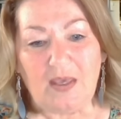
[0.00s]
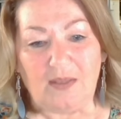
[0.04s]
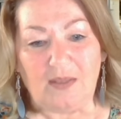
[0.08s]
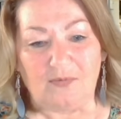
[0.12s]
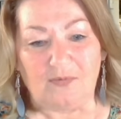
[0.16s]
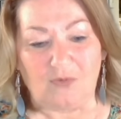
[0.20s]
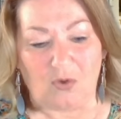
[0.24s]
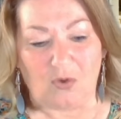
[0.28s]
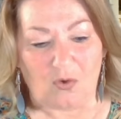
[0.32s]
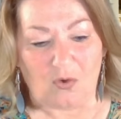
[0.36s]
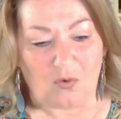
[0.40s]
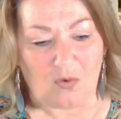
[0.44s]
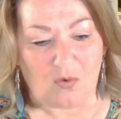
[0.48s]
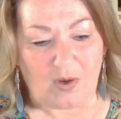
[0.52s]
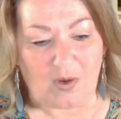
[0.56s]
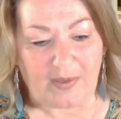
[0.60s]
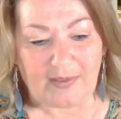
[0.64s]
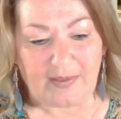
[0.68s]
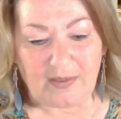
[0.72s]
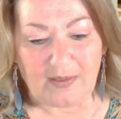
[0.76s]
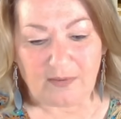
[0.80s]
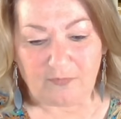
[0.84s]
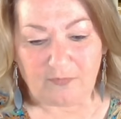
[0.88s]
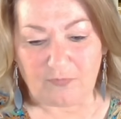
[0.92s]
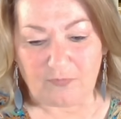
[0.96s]
So I
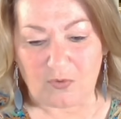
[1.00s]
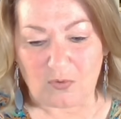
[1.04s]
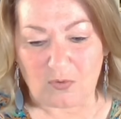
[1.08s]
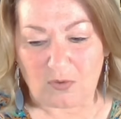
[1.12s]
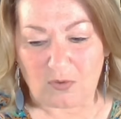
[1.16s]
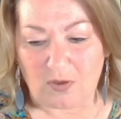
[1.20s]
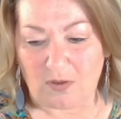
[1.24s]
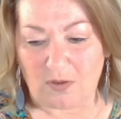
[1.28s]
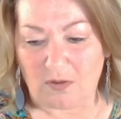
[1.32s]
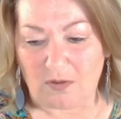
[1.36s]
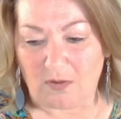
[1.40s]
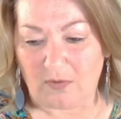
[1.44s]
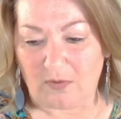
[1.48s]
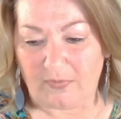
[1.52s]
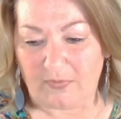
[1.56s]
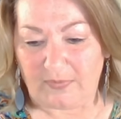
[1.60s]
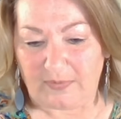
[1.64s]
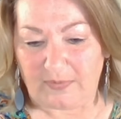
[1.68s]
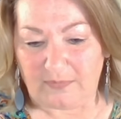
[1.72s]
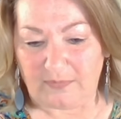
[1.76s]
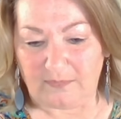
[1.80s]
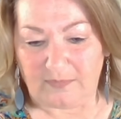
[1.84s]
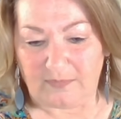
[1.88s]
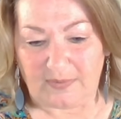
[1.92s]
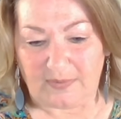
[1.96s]
got a phone call
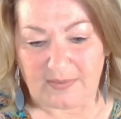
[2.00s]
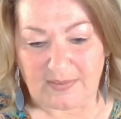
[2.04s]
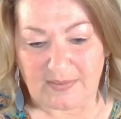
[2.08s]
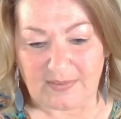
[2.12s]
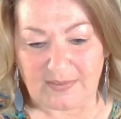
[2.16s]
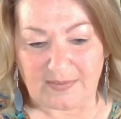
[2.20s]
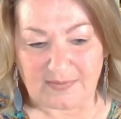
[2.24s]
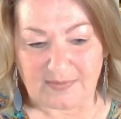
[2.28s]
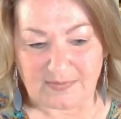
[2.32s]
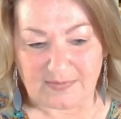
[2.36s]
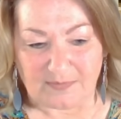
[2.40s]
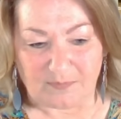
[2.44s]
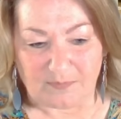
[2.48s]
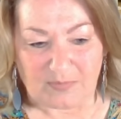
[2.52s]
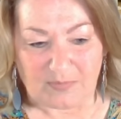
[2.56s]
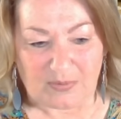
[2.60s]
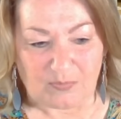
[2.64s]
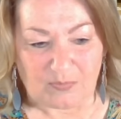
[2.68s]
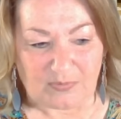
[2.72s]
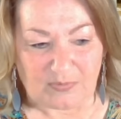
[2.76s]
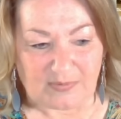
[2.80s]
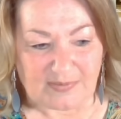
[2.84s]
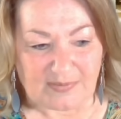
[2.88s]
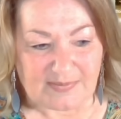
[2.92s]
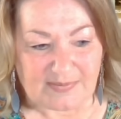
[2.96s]
that they needed to
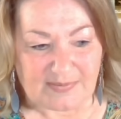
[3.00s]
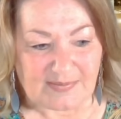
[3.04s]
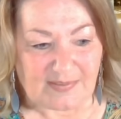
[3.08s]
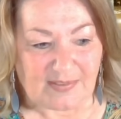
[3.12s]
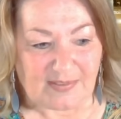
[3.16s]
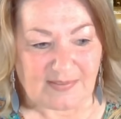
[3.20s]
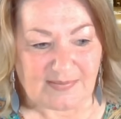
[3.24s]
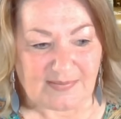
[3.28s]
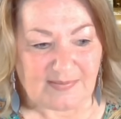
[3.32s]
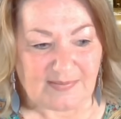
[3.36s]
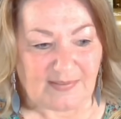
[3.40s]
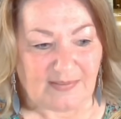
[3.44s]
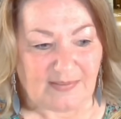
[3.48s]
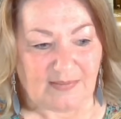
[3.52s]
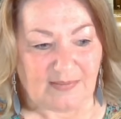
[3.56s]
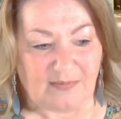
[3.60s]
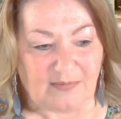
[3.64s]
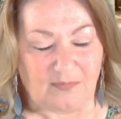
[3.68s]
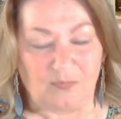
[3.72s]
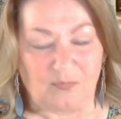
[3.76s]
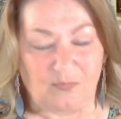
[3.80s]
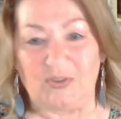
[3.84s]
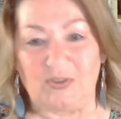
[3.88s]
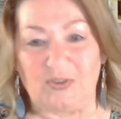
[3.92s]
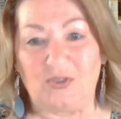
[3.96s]
meet with us, and I
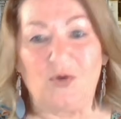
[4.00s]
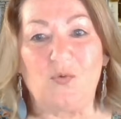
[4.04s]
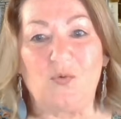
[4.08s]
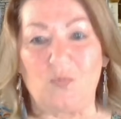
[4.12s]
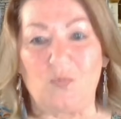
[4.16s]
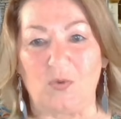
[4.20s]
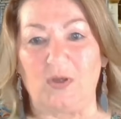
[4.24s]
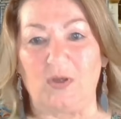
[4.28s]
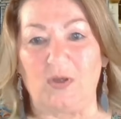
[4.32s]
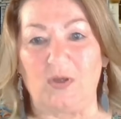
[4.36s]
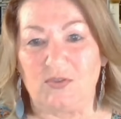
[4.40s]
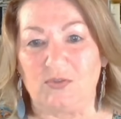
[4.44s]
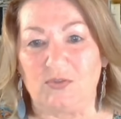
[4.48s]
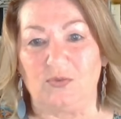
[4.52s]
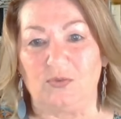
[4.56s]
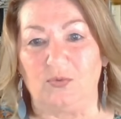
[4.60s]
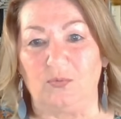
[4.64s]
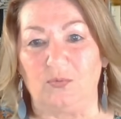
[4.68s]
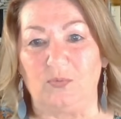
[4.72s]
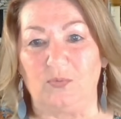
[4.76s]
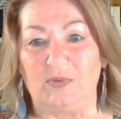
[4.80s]
said, we don't want to.